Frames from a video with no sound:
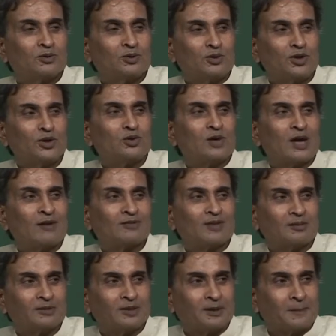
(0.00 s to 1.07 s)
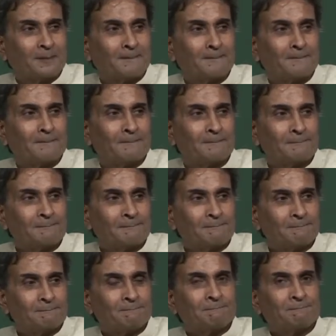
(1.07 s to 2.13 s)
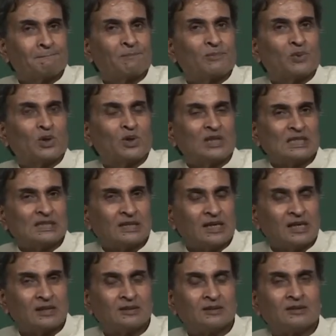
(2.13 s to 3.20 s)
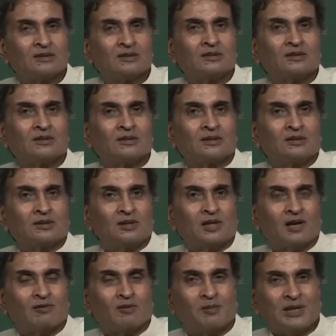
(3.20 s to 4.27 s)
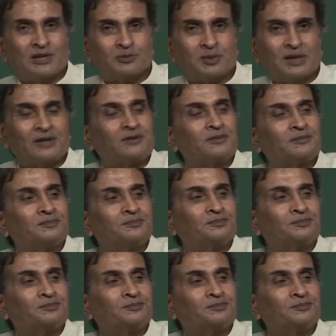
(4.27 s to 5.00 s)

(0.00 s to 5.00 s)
You need to have something. So, in this case, you have a base plate.